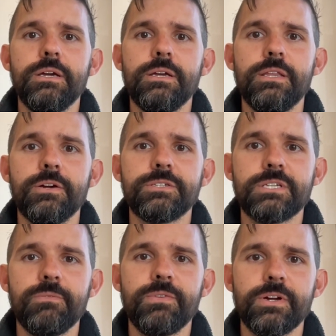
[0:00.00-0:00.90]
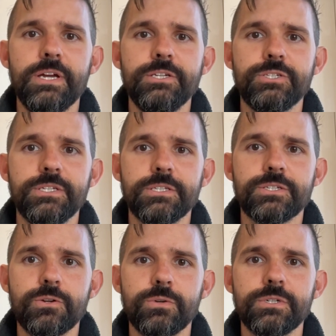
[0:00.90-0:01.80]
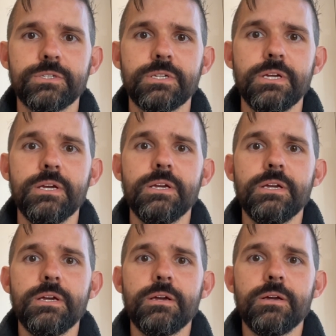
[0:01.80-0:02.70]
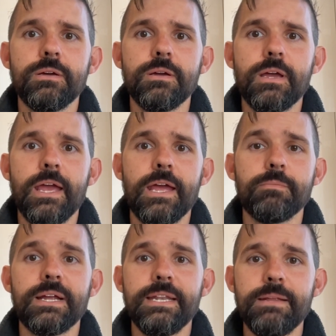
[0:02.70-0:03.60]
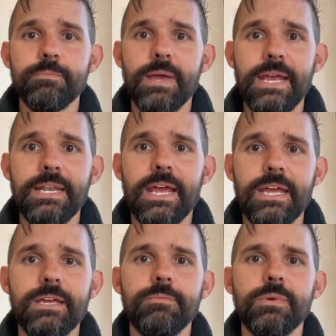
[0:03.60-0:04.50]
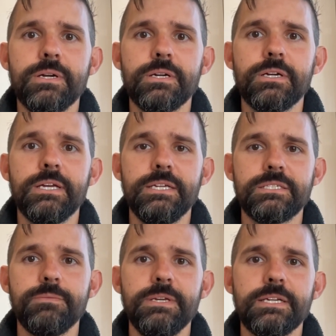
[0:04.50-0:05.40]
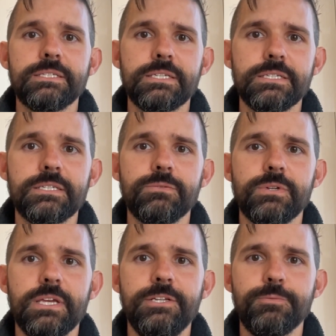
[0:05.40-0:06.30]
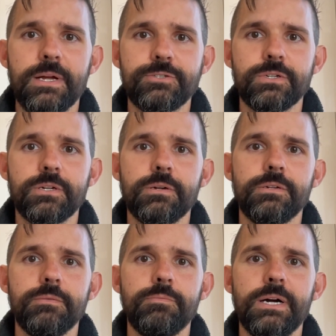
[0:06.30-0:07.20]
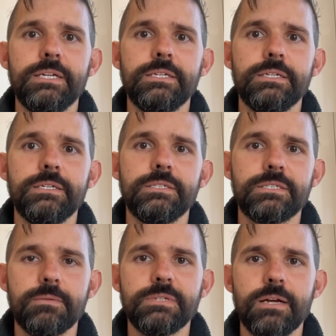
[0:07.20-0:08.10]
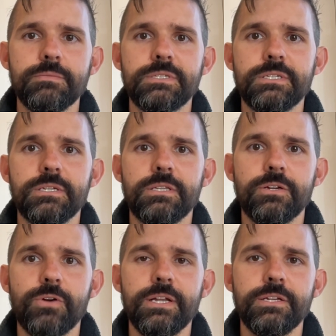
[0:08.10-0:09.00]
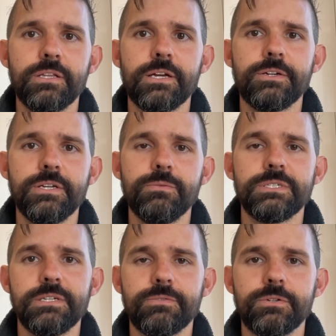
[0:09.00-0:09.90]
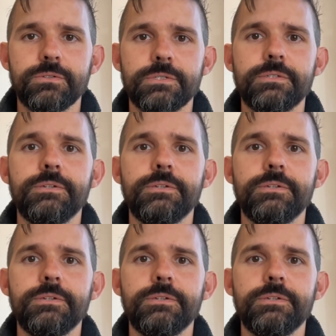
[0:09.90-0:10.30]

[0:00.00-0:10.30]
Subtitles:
There is some variation in the scores, and my main aim is to be consistent with each metric, but sometimes the granularity was difficult.